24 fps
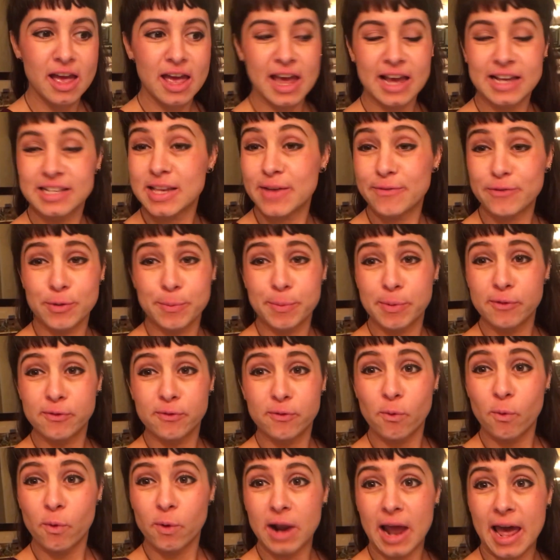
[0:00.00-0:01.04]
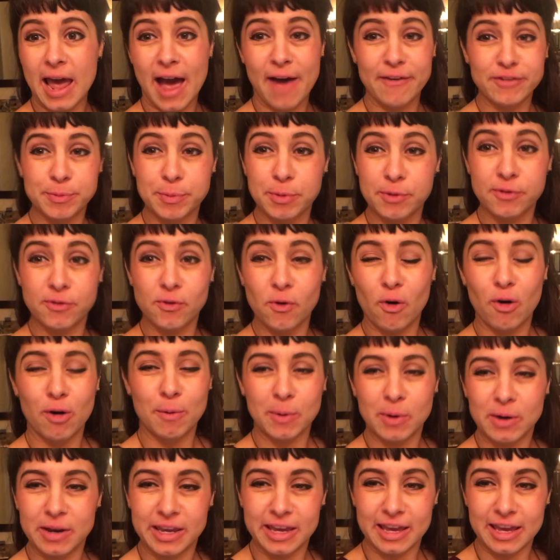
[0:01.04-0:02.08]
except for when I have to
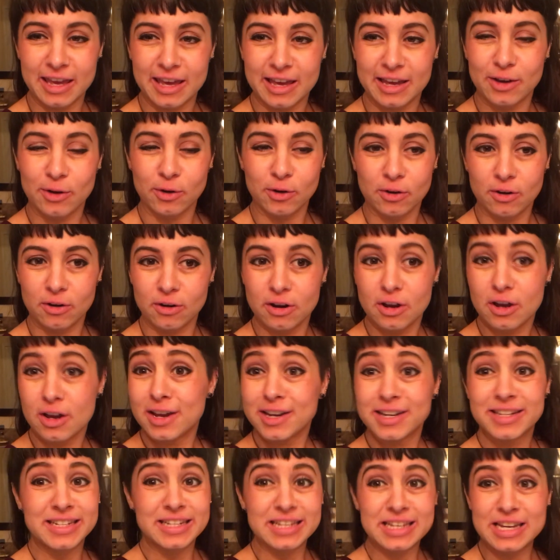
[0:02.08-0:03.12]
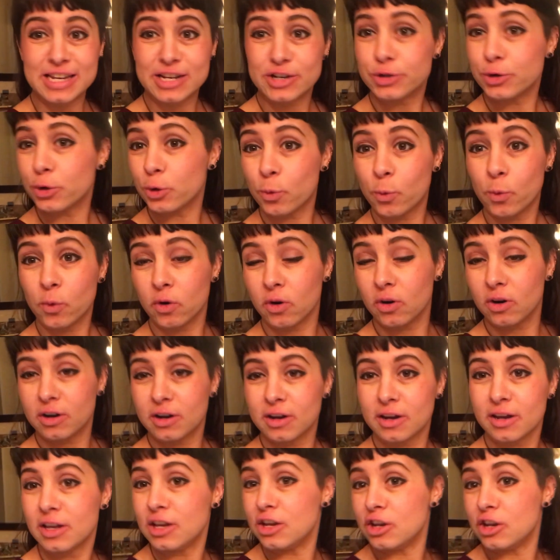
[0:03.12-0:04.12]
perform or gig or teach or work,